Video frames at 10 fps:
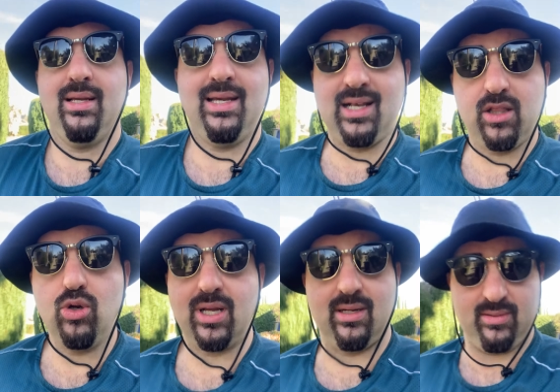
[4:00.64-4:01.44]

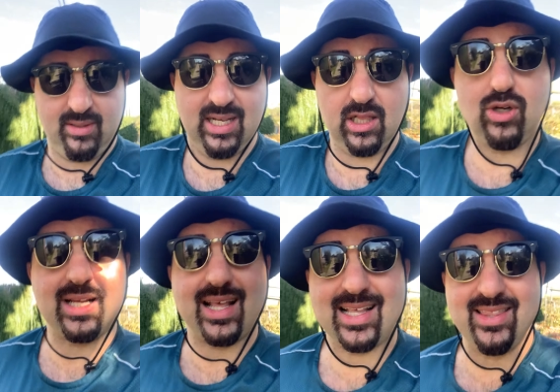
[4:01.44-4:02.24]
including,
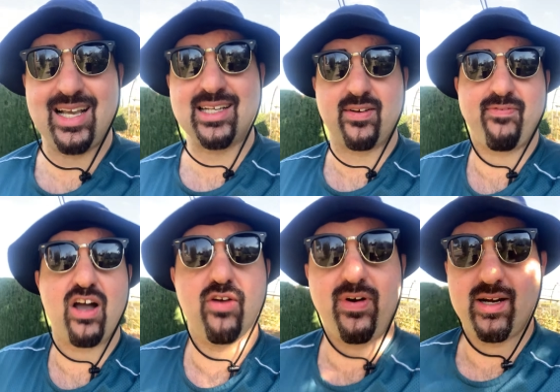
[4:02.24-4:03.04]
including in, in the case of
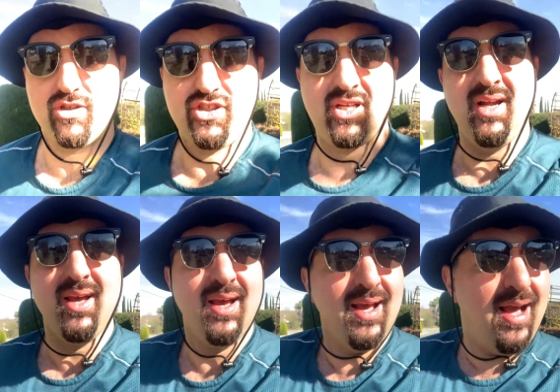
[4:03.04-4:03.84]
firefighters,
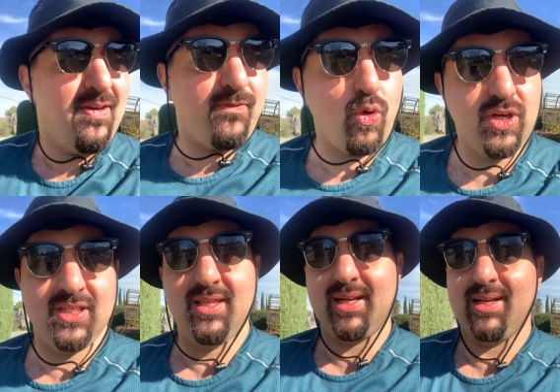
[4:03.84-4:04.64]

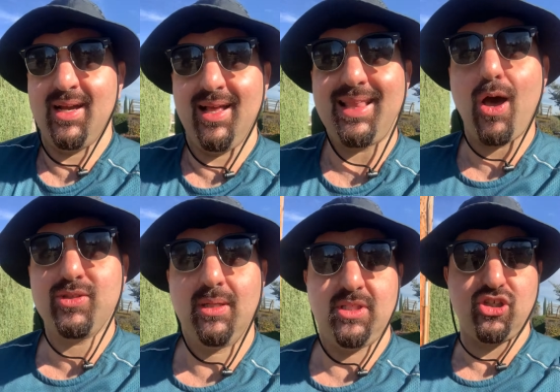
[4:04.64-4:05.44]
force that
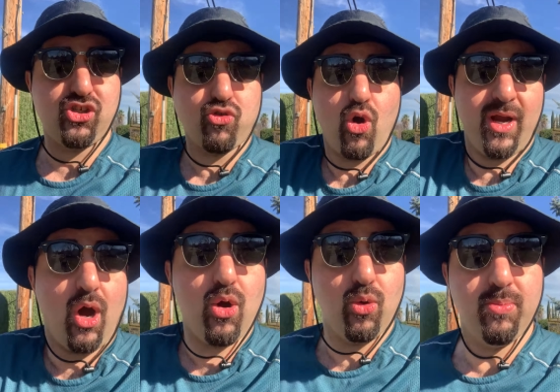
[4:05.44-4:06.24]
allows them to destroy a
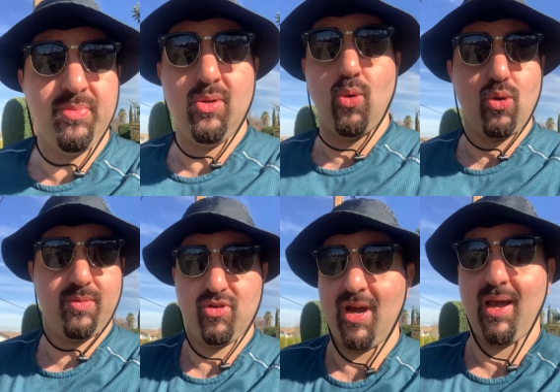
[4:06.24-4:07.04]
home
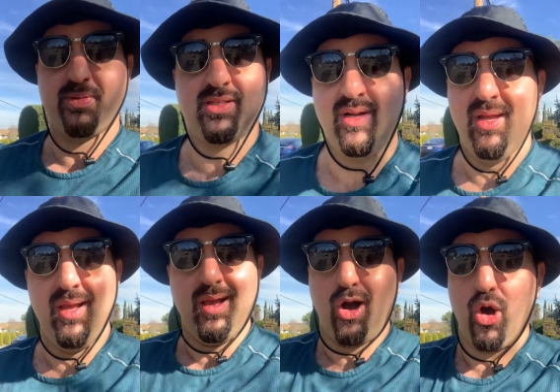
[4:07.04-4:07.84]
or perhaps
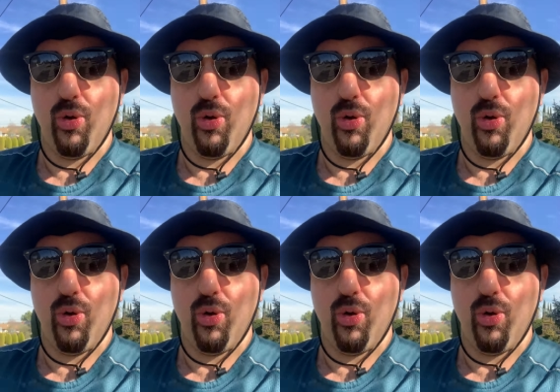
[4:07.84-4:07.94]
a